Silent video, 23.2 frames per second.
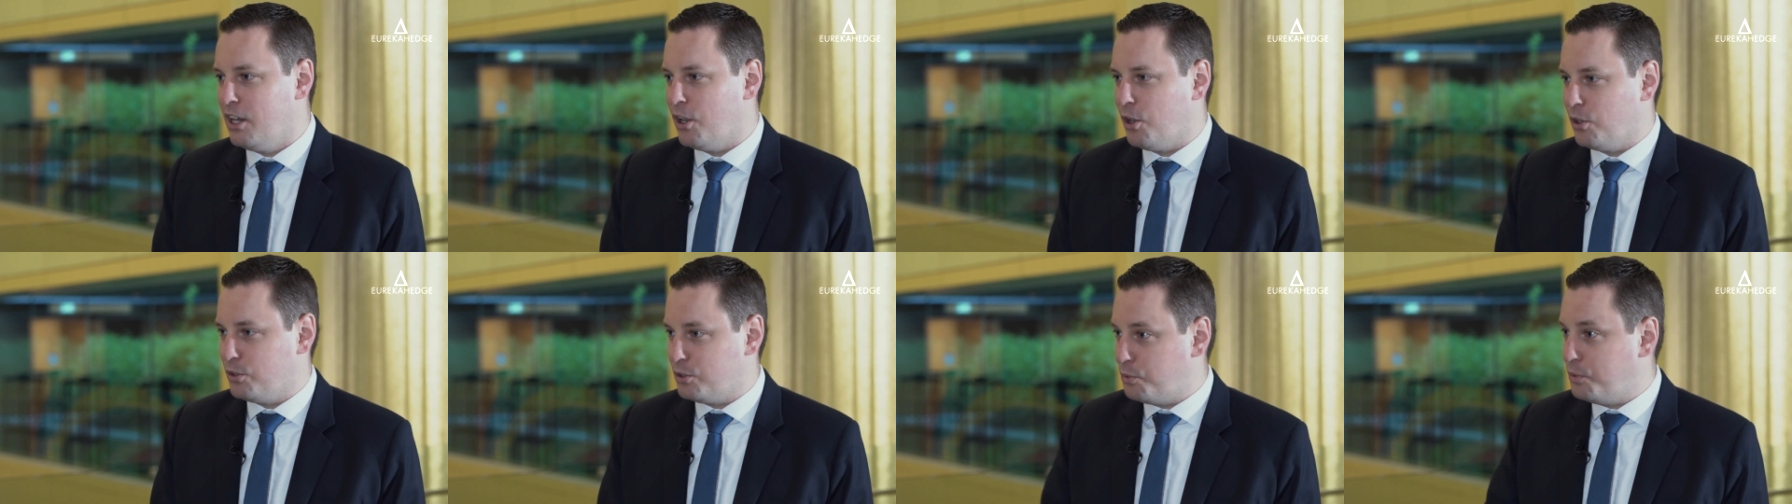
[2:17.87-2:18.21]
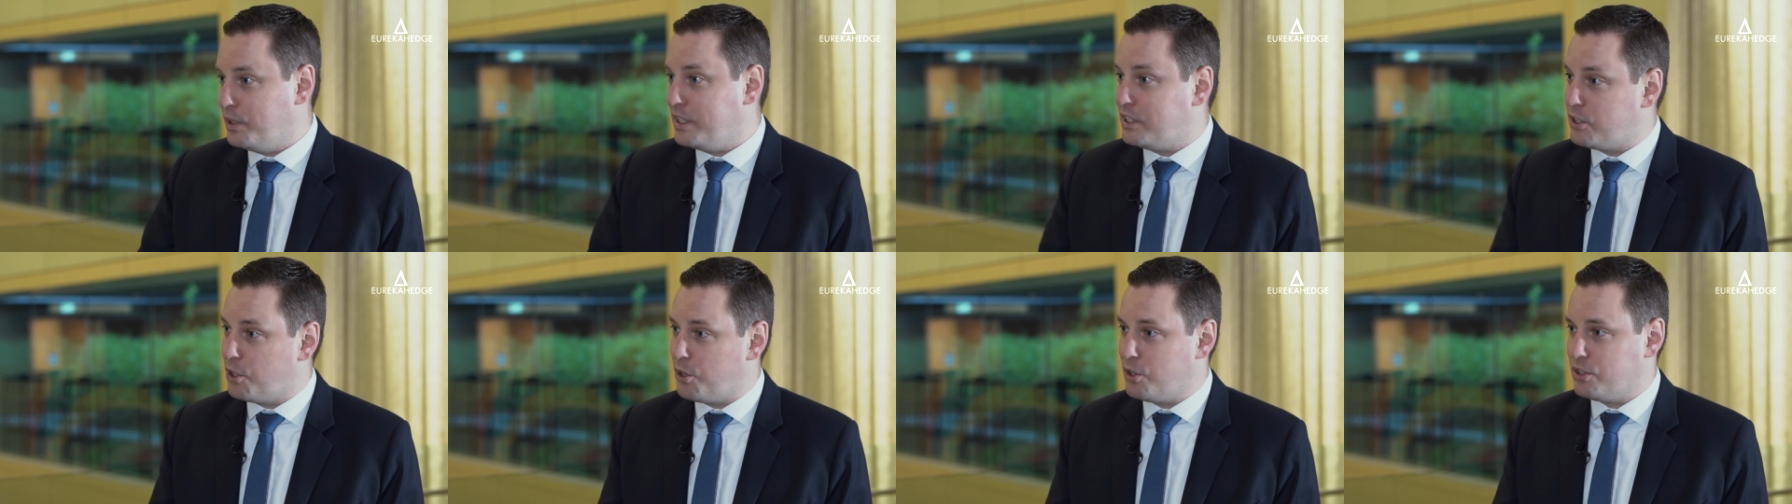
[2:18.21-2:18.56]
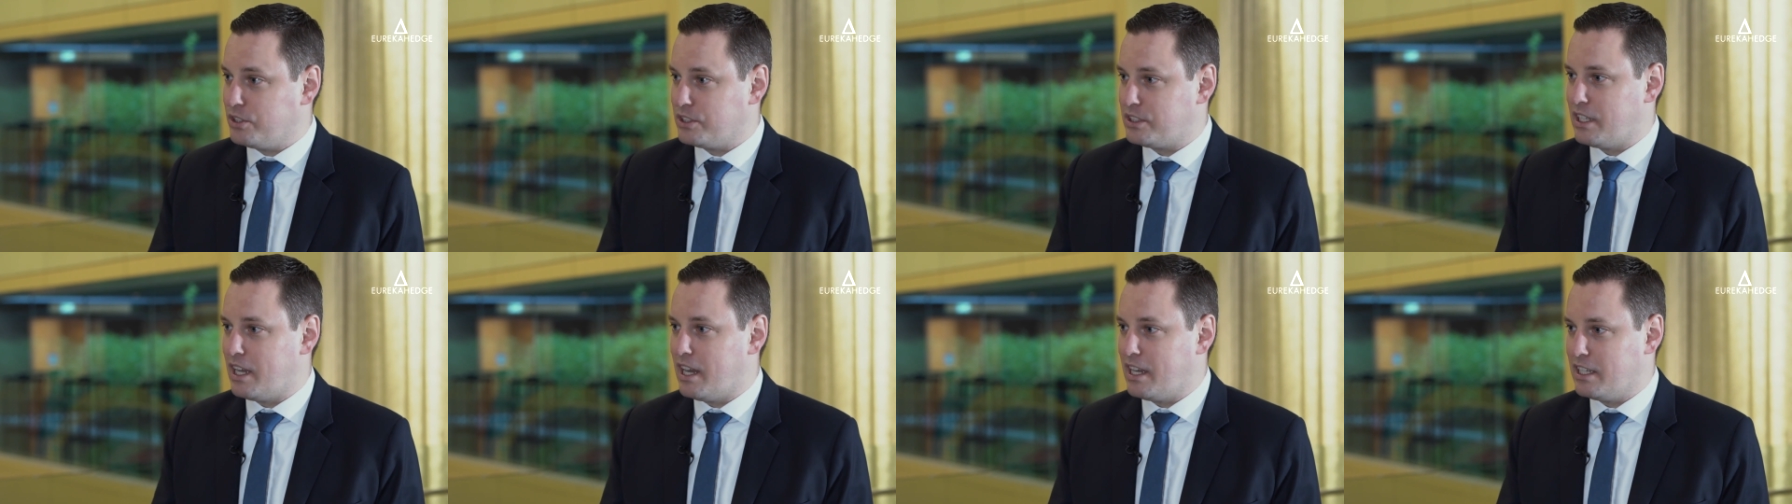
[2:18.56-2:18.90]
on the
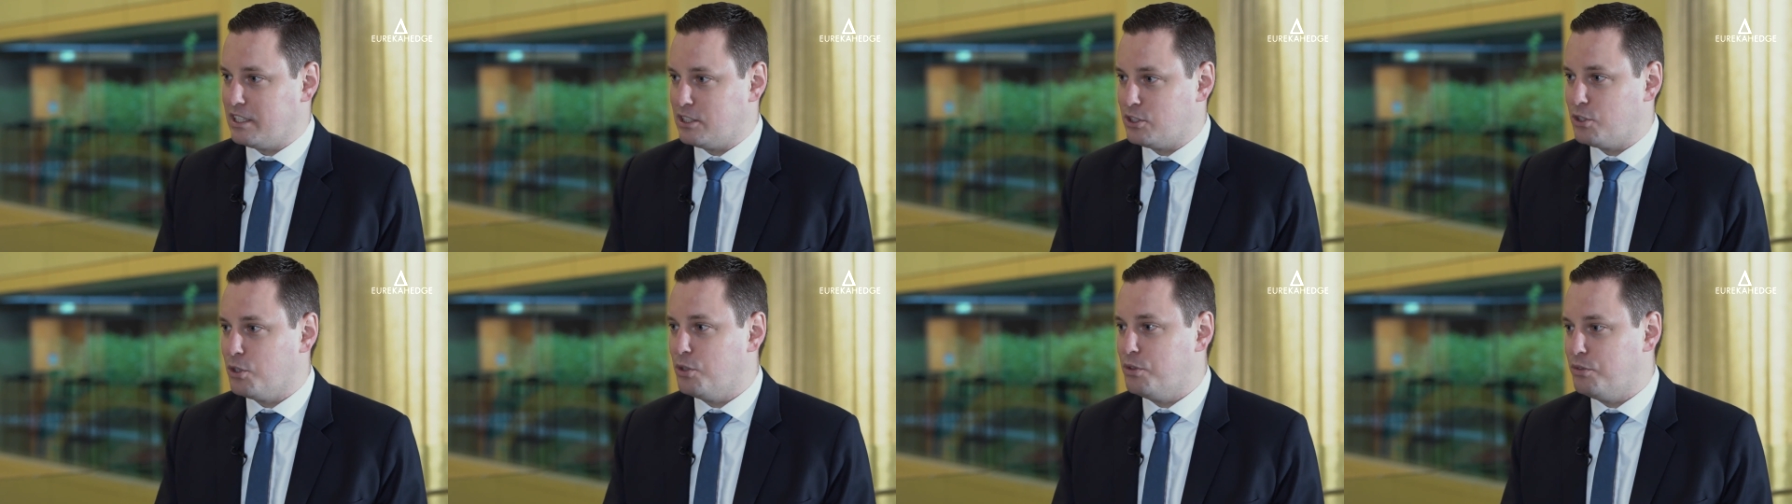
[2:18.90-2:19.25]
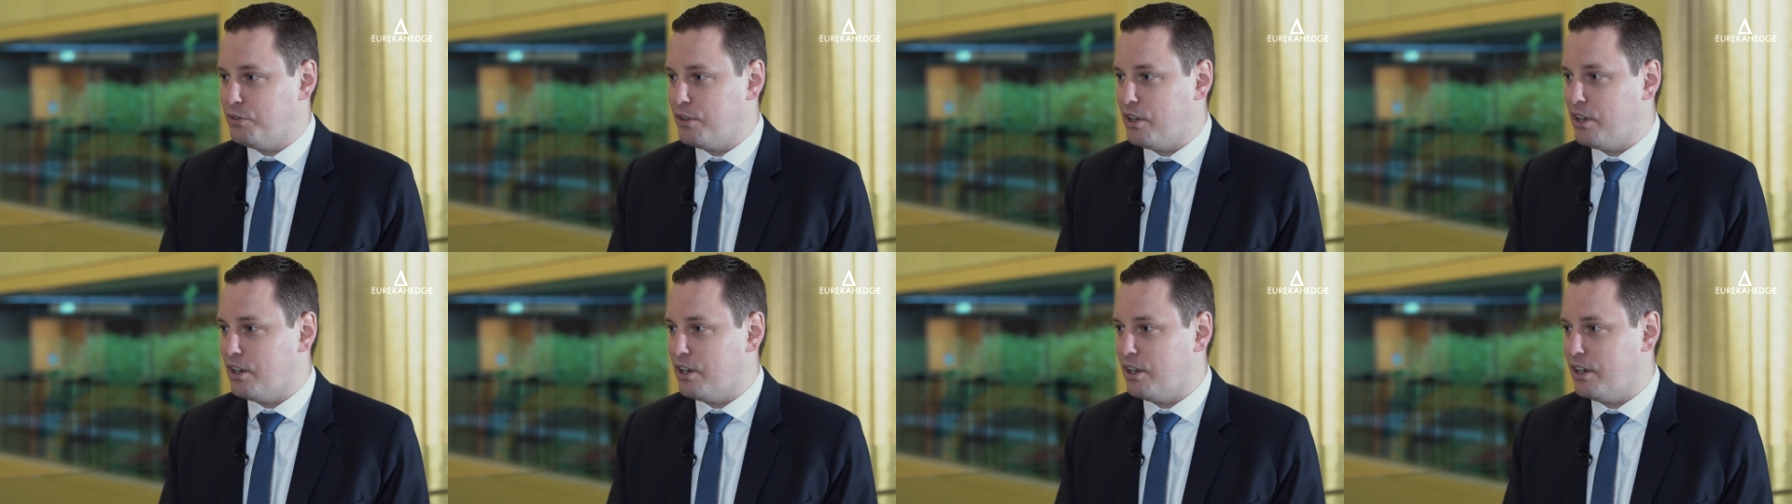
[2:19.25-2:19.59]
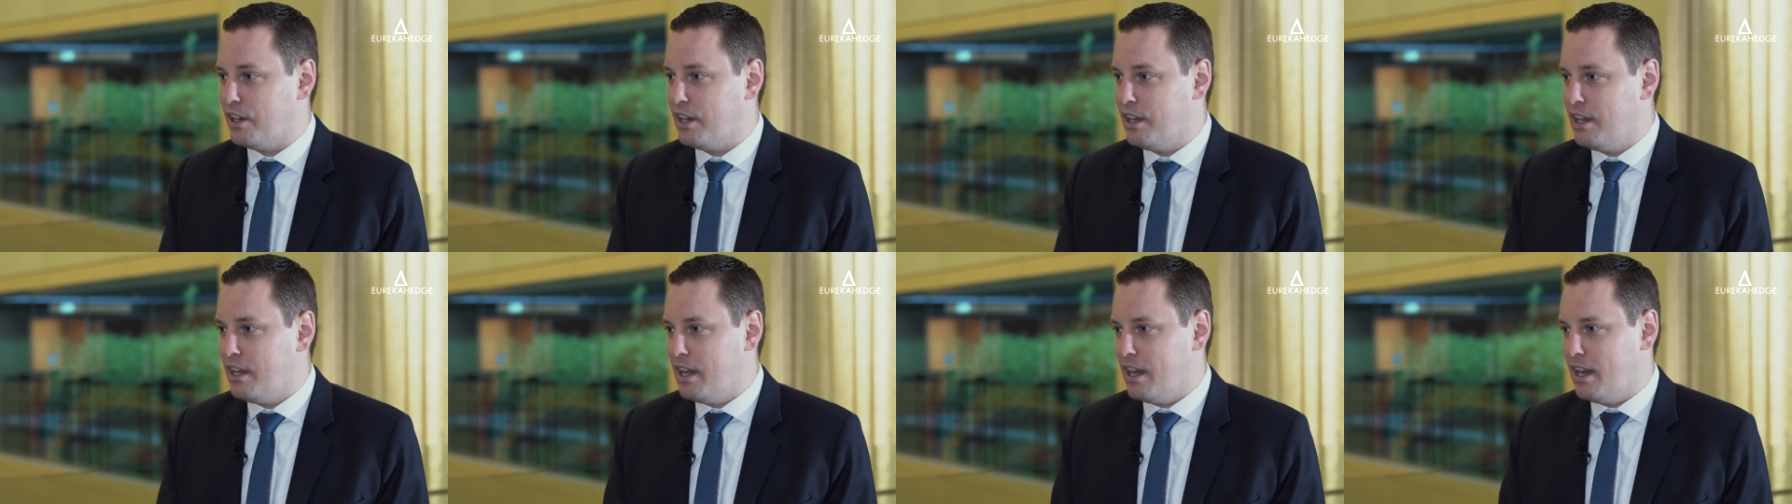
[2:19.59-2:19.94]
return side so far,